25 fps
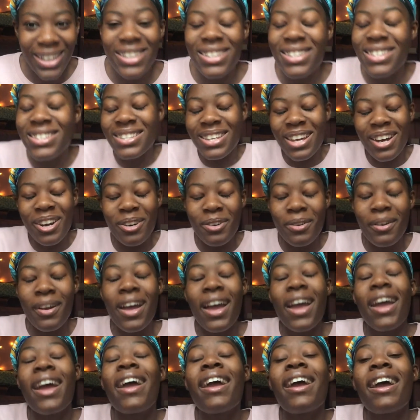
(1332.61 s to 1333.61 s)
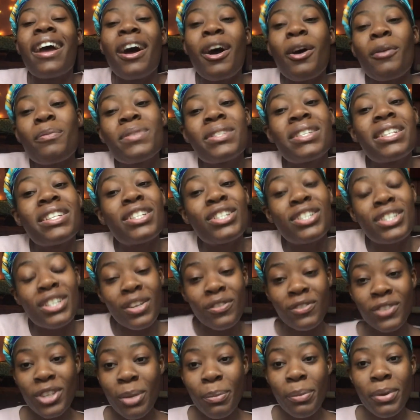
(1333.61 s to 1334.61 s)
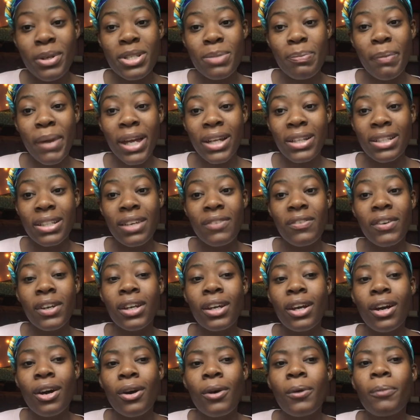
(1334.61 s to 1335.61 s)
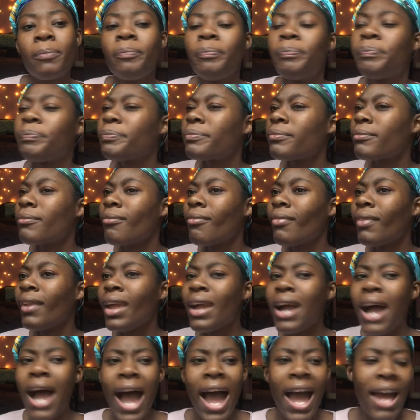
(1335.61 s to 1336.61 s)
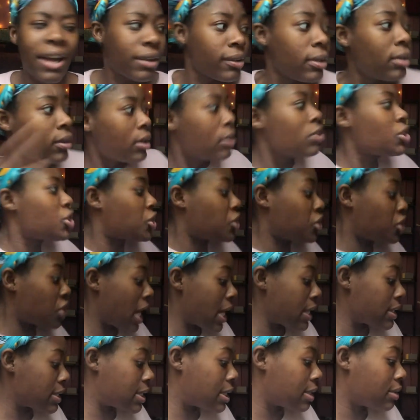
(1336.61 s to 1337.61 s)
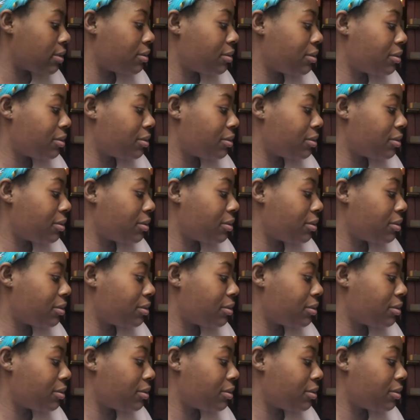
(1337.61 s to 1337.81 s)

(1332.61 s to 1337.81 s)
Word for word: So it helps to shift your perspective and go, ah, shit!